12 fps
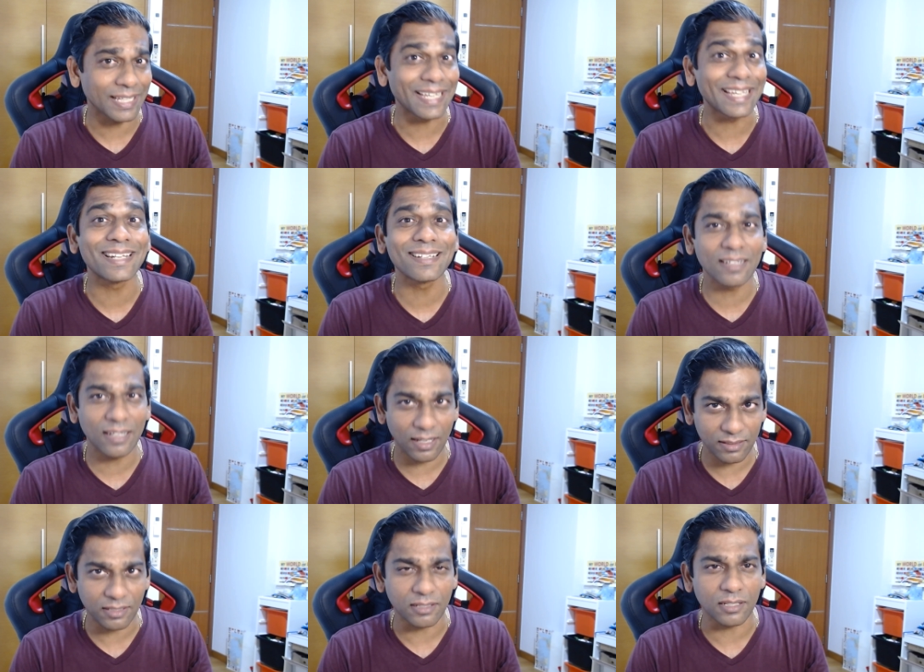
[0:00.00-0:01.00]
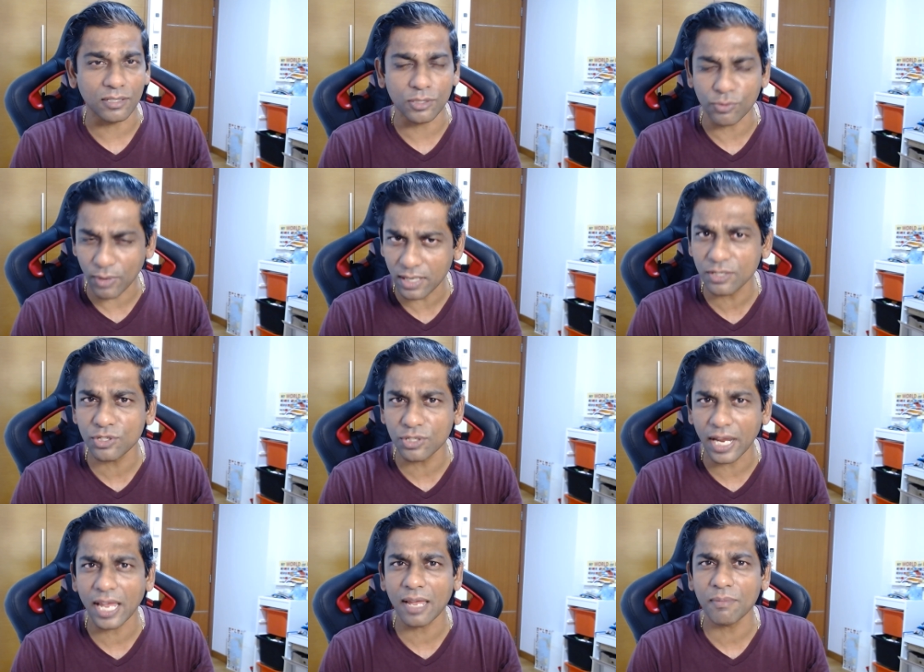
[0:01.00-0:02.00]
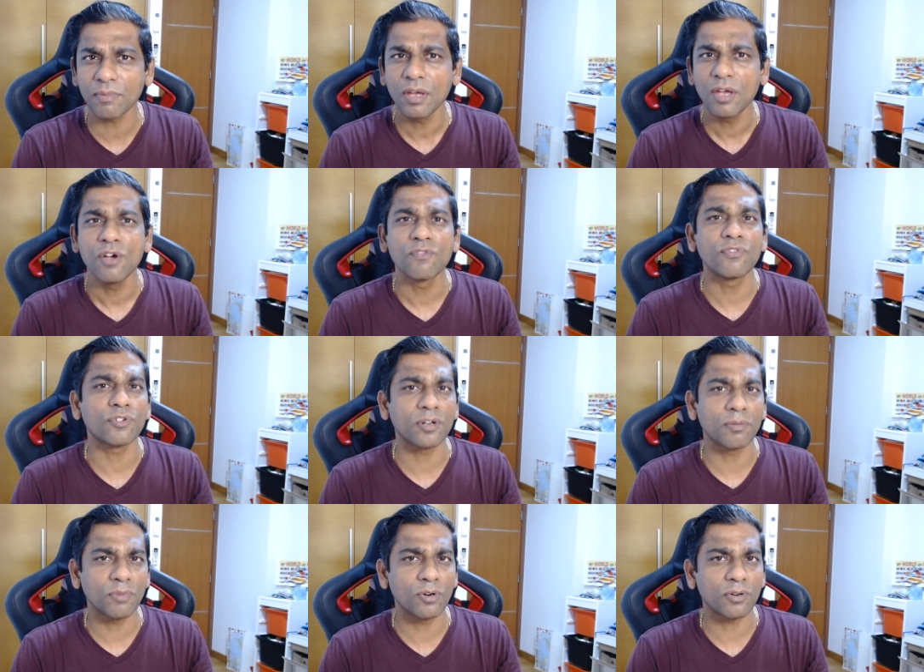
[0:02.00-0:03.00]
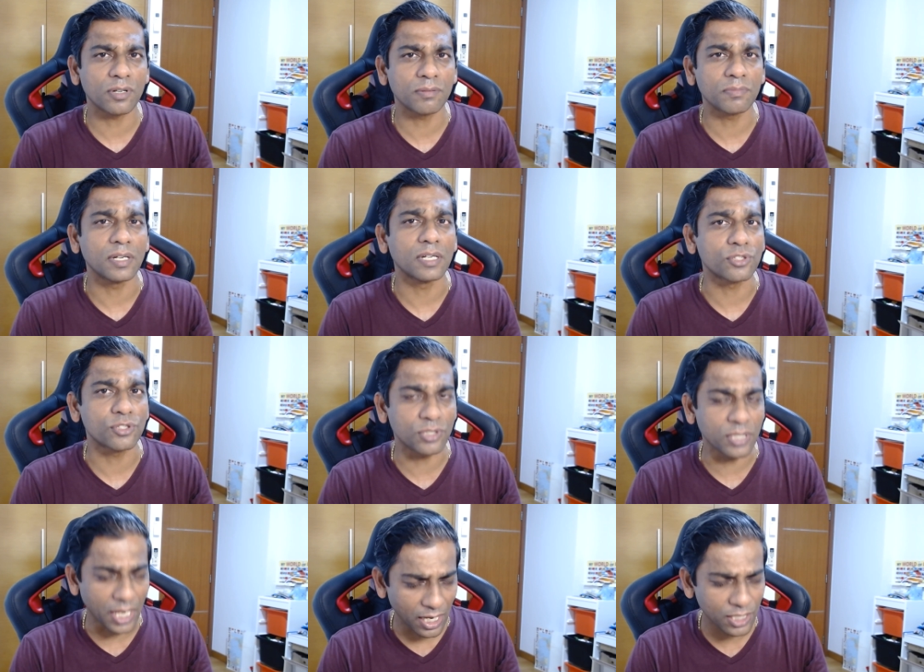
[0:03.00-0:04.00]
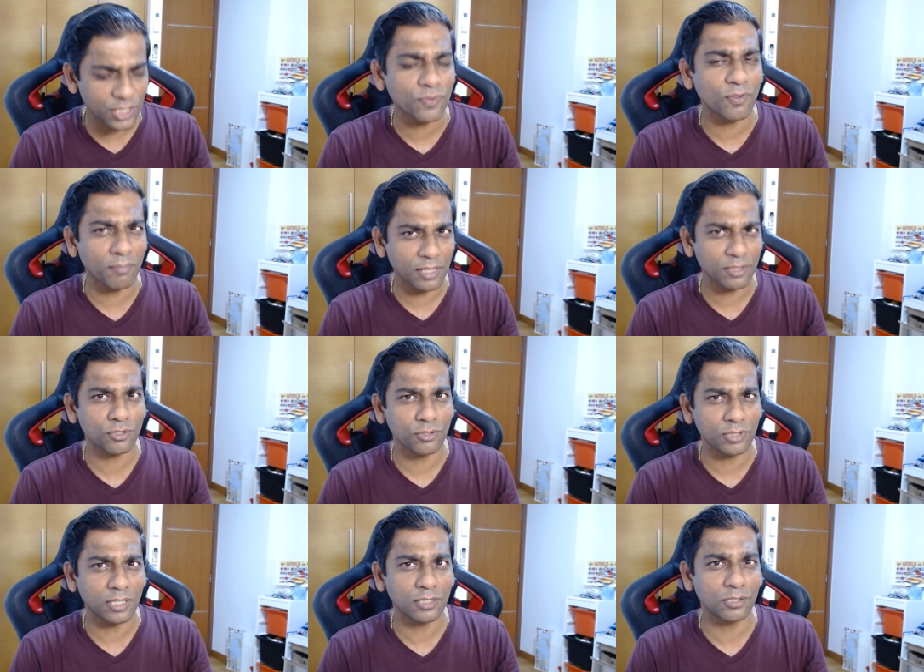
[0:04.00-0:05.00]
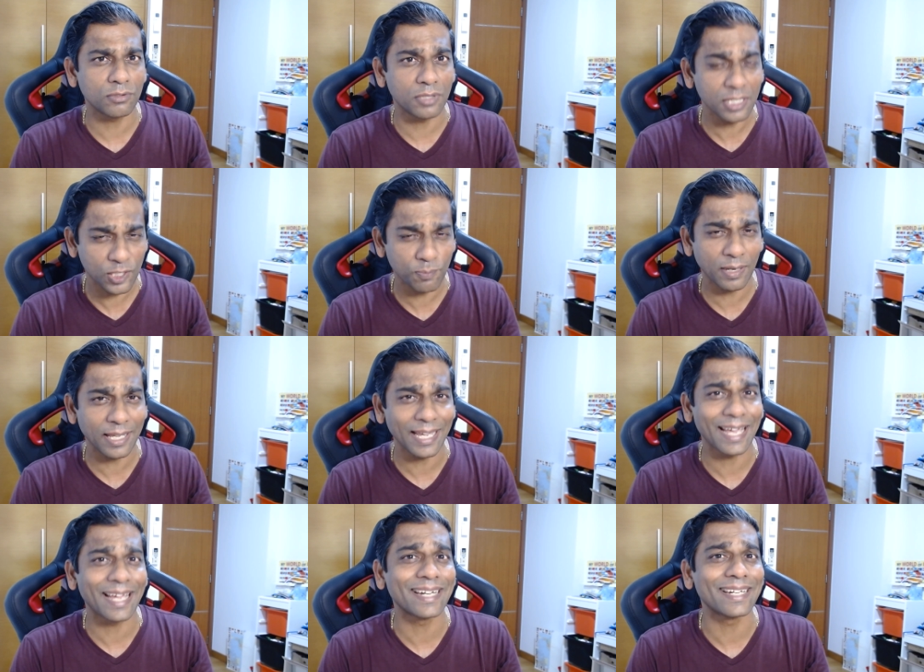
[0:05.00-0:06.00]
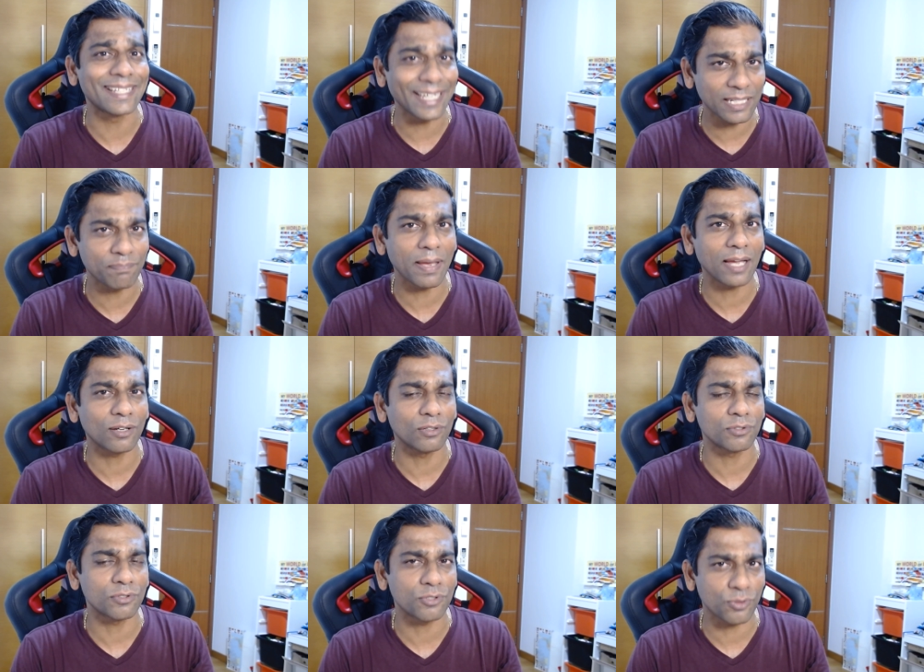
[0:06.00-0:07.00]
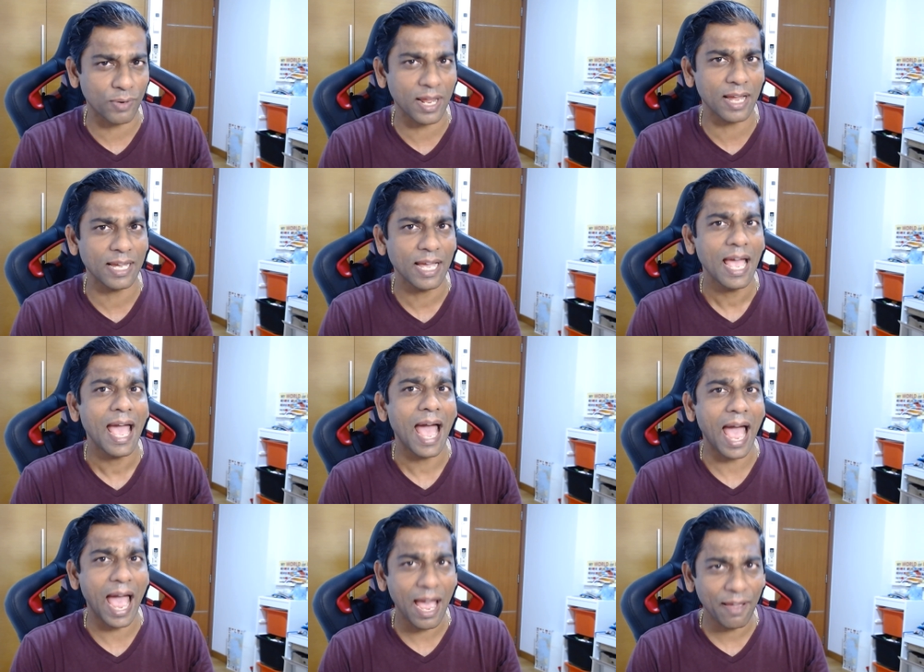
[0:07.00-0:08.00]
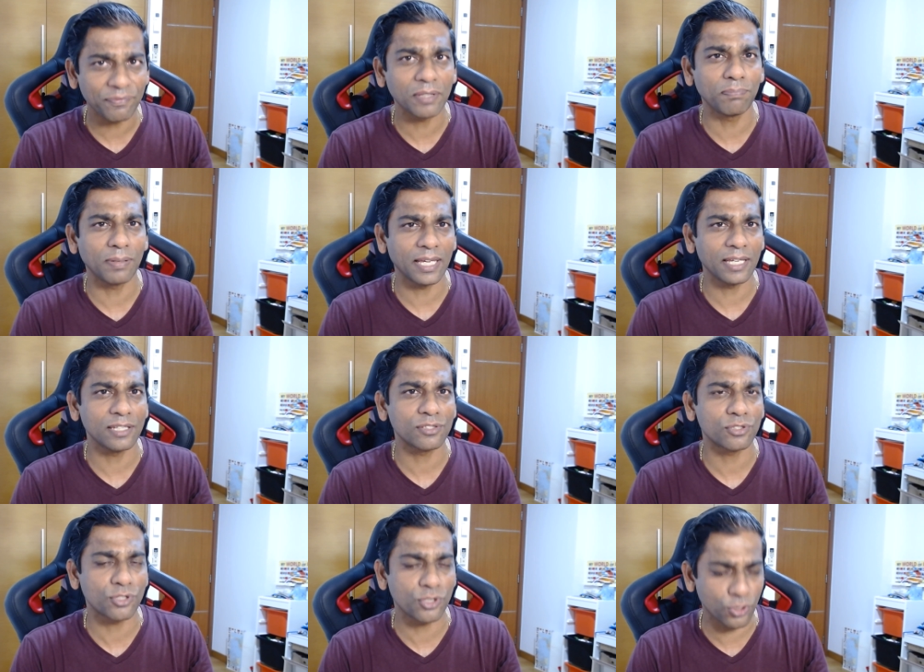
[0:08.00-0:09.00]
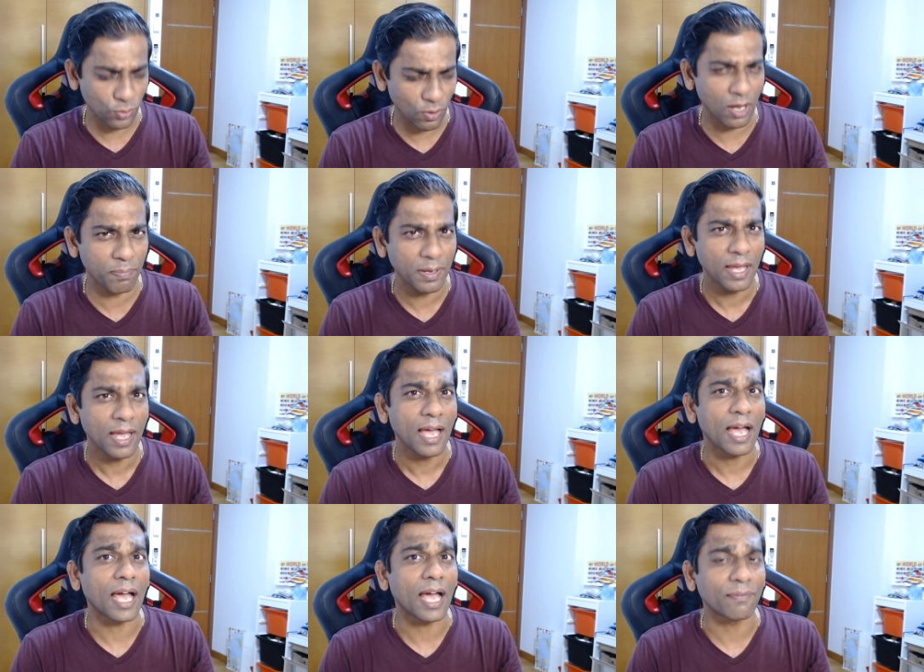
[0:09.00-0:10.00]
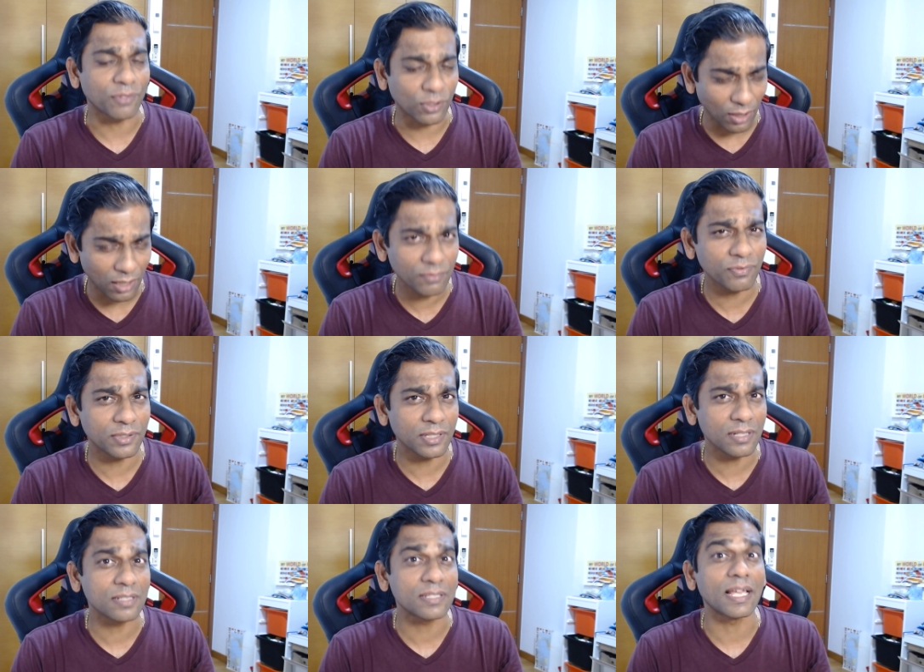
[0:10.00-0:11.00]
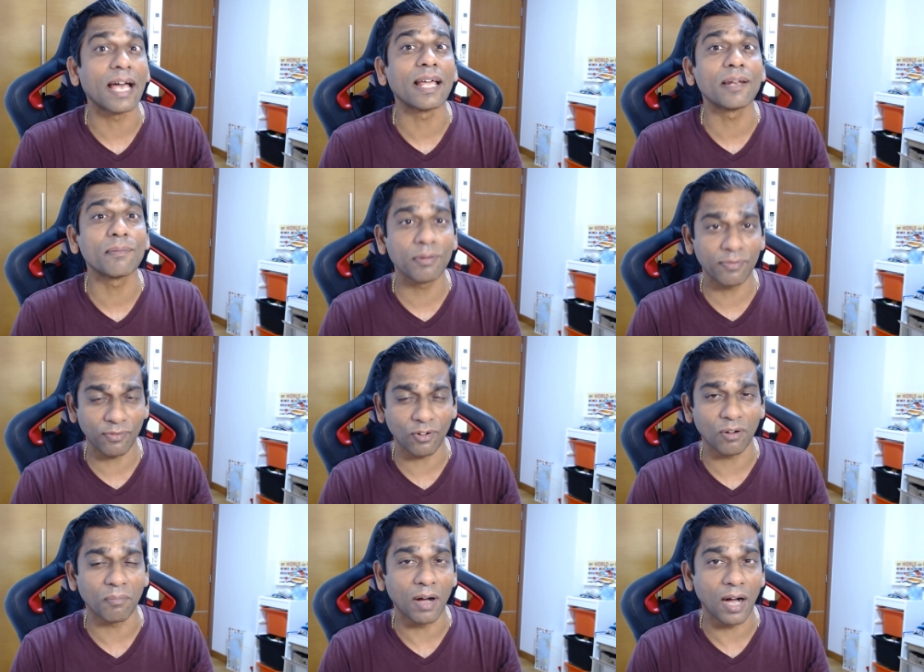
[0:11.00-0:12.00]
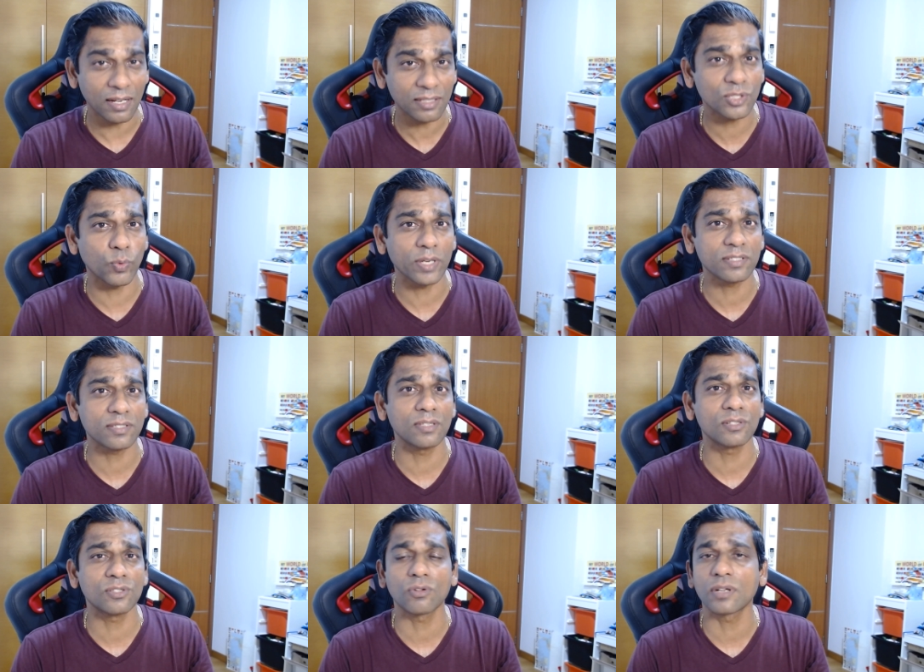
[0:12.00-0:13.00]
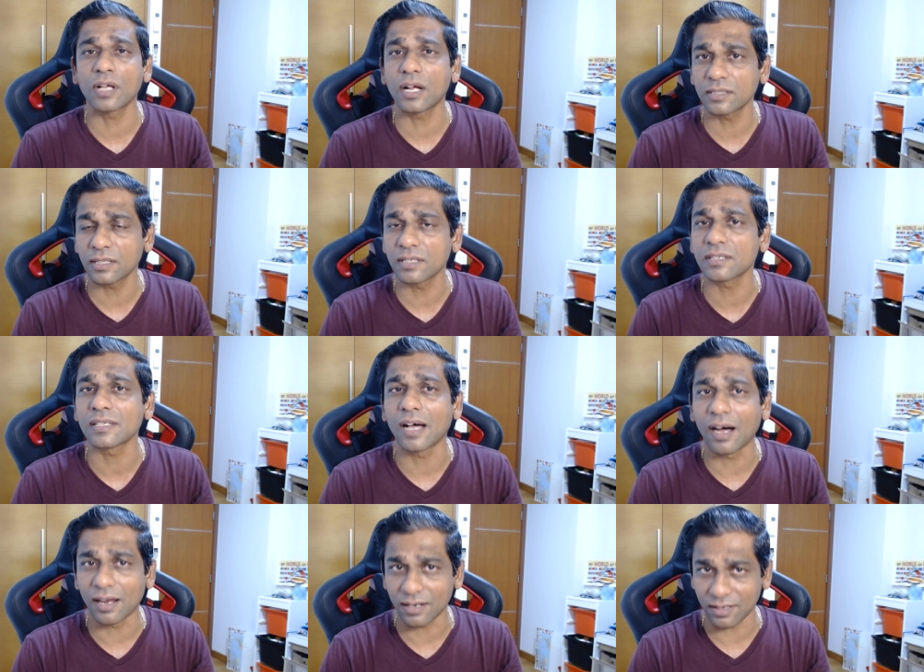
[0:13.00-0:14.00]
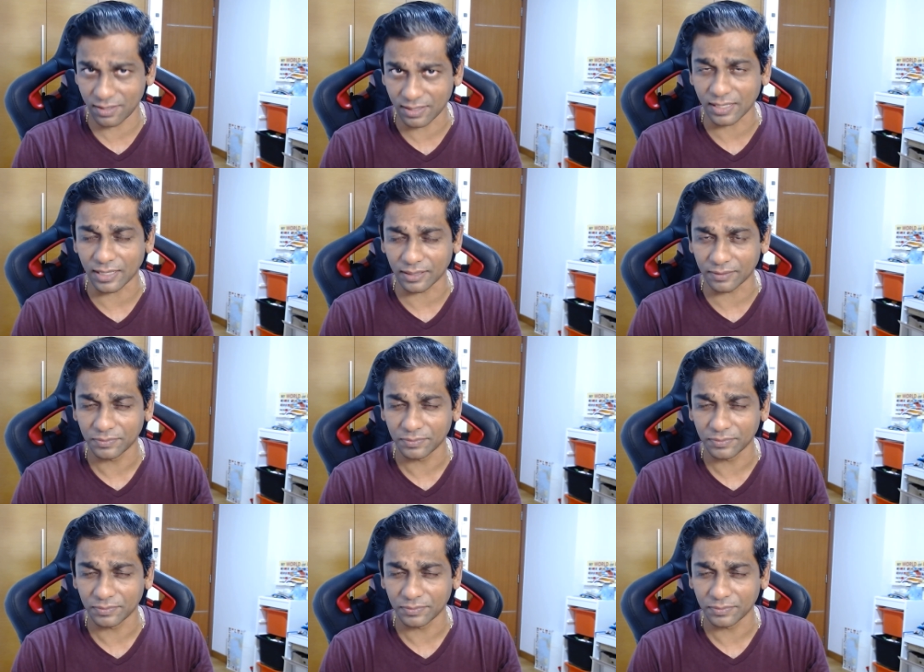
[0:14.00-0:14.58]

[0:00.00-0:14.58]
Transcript: in London, a crunch game for Amorim, a stage for Manchester United to display and get back on track, have the players show up, have the confidence and perform. Ask questions on Arteta's Arsenal.